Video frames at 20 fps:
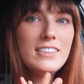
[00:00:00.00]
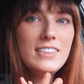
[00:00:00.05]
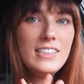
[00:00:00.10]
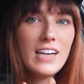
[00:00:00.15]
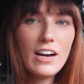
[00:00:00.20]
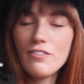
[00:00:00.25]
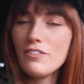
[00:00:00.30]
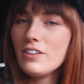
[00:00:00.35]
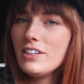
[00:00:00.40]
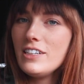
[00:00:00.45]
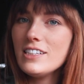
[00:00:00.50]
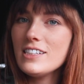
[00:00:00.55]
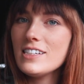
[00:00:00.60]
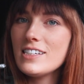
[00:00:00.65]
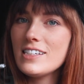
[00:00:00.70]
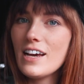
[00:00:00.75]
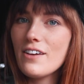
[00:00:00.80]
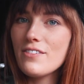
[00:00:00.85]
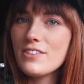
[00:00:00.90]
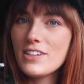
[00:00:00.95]
Definitely didn't
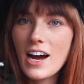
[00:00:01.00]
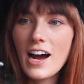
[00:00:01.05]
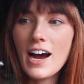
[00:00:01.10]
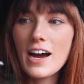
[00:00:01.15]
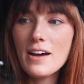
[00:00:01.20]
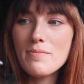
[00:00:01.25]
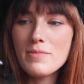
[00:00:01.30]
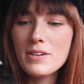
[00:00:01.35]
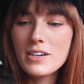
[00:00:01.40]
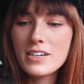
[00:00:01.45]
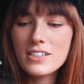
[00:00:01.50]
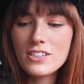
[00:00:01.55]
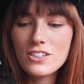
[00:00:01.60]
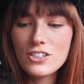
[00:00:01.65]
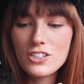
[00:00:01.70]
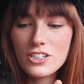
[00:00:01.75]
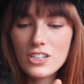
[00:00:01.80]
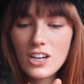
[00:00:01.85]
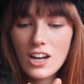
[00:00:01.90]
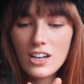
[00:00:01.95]
save time, because
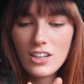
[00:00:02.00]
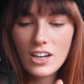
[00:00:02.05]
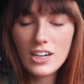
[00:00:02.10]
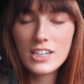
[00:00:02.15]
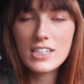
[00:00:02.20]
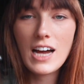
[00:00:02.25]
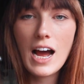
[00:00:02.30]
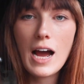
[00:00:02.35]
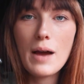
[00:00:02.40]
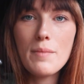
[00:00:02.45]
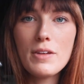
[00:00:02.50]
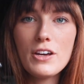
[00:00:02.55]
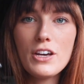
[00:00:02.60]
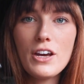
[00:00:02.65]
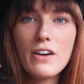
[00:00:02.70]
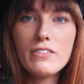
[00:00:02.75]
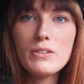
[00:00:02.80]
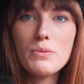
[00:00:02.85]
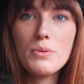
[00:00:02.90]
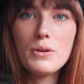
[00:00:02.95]
there's a lot of time that you
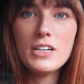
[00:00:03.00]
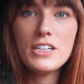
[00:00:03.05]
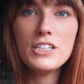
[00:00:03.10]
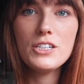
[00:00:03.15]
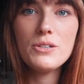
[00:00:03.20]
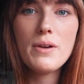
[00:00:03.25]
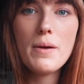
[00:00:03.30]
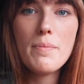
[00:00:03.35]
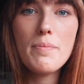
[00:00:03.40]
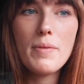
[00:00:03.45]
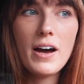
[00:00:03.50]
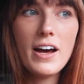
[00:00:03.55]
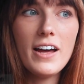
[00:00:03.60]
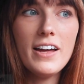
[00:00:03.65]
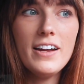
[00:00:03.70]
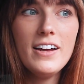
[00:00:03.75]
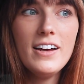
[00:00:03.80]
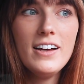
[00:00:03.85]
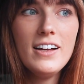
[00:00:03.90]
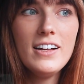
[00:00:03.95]
have to put into it, but
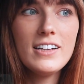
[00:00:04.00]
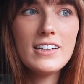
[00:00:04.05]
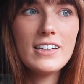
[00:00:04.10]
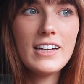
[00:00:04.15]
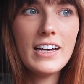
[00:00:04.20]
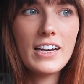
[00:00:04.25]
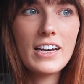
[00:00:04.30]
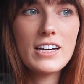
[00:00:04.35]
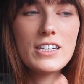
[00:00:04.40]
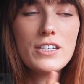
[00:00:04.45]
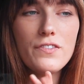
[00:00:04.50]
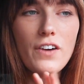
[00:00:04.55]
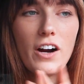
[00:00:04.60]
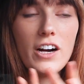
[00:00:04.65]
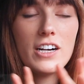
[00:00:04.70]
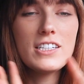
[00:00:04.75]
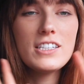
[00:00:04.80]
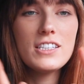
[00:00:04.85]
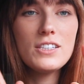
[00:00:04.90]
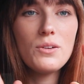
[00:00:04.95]
like as far
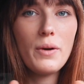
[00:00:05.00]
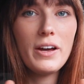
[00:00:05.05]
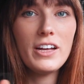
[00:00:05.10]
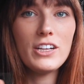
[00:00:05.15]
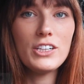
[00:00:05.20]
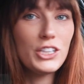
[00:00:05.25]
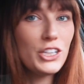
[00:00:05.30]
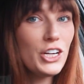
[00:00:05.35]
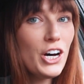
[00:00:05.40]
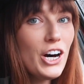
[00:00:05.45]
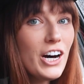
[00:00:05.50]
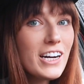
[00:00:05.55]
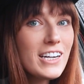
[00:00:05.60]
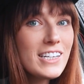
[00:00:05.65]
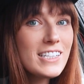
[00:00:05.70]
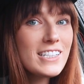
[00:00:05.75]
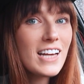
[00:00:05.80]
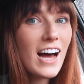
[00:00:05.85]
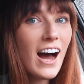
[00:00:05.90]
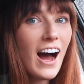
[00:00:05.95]
as the way it looks,
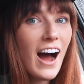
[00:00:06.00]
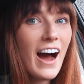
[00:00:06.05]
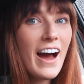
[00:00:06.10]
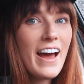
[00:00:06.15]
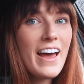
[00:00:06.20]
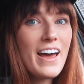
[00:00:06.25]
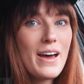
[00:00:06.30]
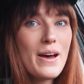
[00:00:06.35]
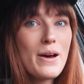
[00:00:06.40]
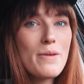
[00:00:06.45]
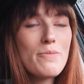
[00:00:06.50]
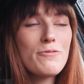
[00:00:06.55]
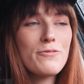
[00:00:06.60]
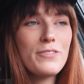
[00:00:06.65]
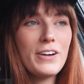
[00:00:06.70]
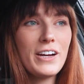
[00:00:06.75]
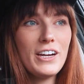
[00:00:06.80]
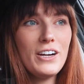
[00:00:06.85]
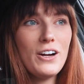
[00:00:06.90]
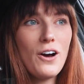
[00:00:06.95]
I am
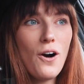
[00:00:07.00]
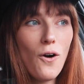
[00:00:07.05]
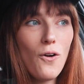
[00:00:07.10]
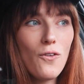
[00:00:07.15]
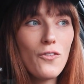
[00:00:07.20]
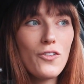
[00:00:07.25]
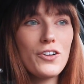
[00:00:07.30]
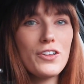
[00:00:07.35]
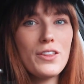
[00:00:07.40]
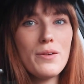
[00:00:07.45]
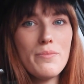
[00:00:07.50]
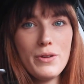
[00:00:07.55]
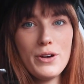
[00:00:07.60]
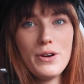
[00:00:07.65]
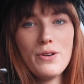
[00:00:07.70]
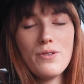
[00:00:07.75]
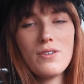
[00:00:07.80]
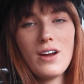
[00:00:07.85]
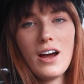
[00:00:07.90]
freaking over the moon.